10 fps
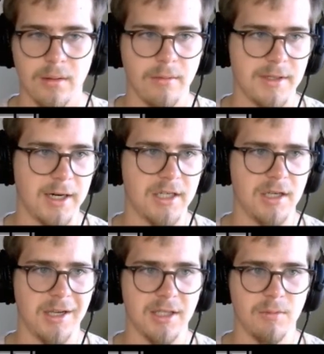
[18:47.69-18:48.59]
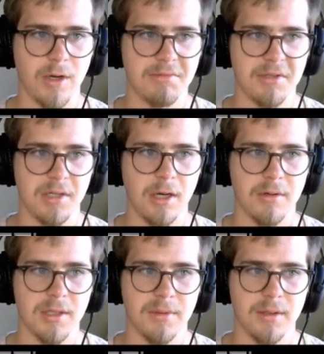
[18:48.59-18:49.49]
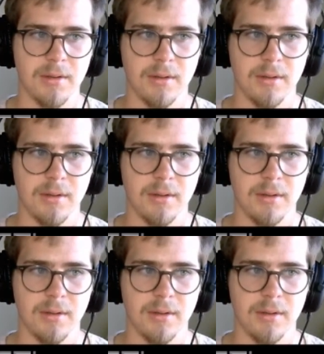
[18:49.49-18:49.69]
Was that actually like the way I'm supposed to go or something?